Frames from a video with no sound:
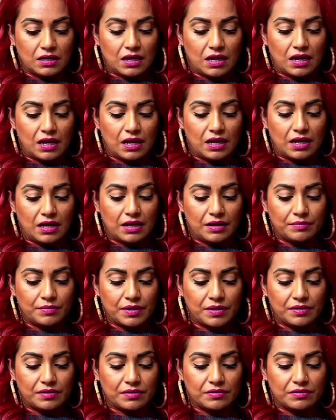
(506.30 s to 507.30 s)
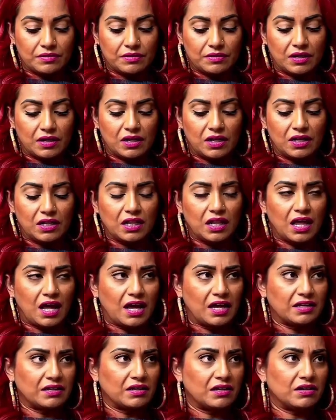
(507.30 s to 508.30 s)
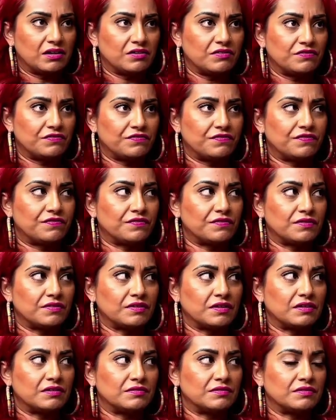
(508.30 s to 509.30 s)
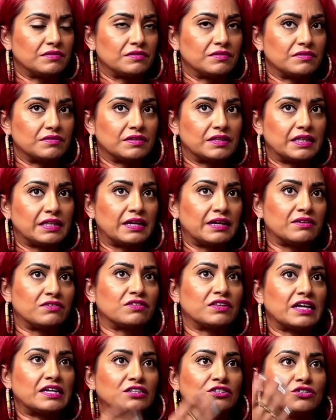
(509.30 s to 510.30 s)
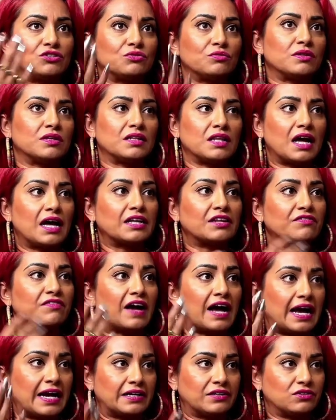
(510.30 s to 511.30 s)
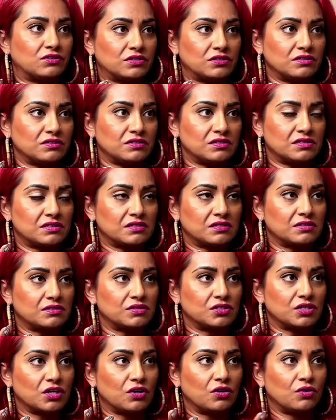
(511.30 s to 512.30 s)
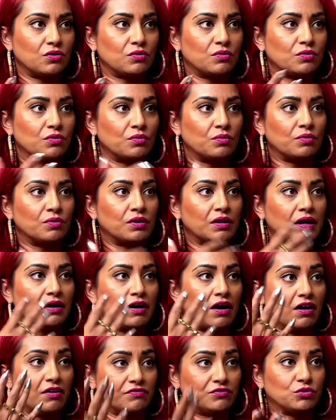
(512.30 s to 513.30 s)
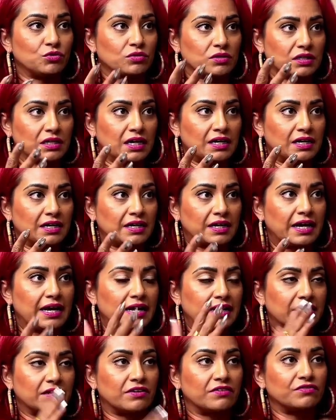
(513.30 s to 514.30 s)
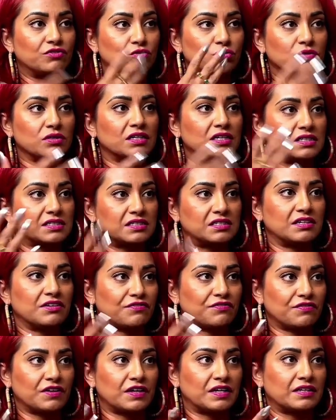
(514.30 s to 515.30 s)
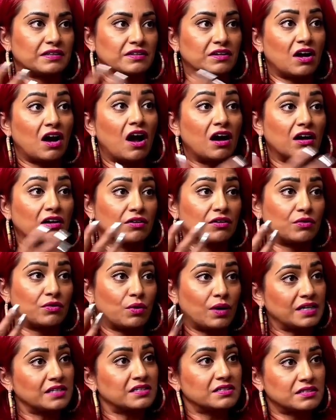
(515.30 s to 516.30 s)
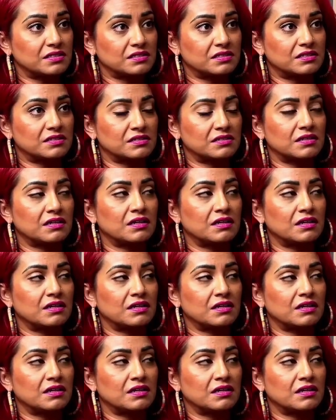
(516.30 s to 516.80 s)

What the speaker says: A lot of, they do a lot of idols, so of Durga and of Durga's different conquests.